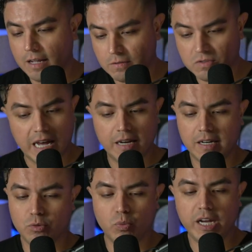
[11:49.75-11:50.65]
site
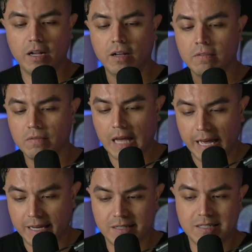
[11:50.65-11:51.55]
is real.
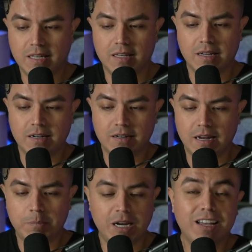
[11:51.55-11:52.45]
I can see that.
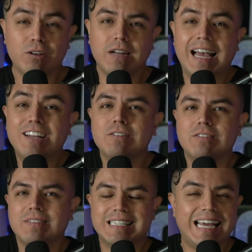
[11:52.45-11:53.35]
I mean, I could
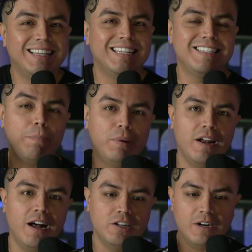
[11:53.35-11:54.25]
take this up a
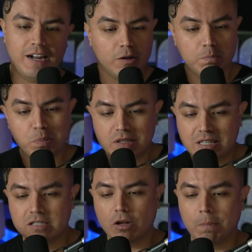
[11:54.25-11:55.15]
notch, right? I could put
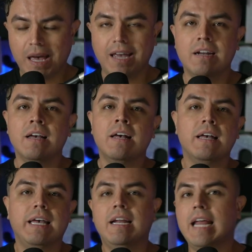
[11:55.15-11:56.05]
this domain
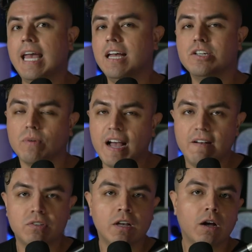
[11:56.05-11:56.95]
in
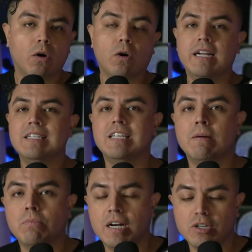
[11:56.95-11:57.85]
Ahrefs or in
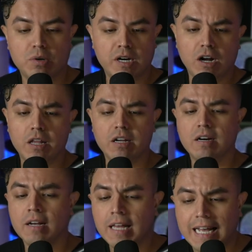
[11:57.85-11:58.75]
SEMrush or in
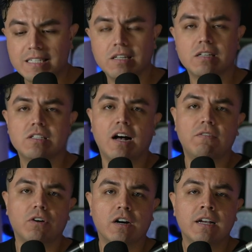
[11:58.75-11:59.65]
other SEO
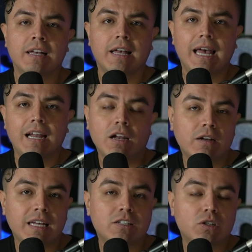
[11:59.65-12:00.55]
software and
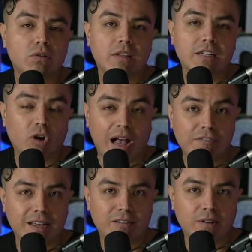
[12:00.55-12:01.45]
look into the
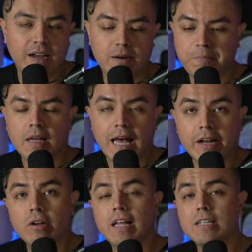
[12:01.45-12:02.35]
traffic, right? I
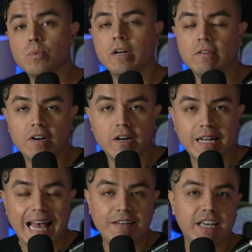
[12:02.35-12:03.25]
know that's one of our
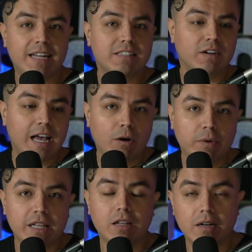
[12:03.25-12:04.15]
caveats on how
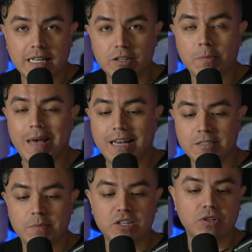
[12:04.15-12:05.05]
we look at
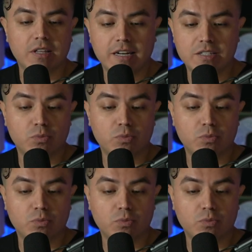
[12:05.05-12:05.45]
domains, make sure that it's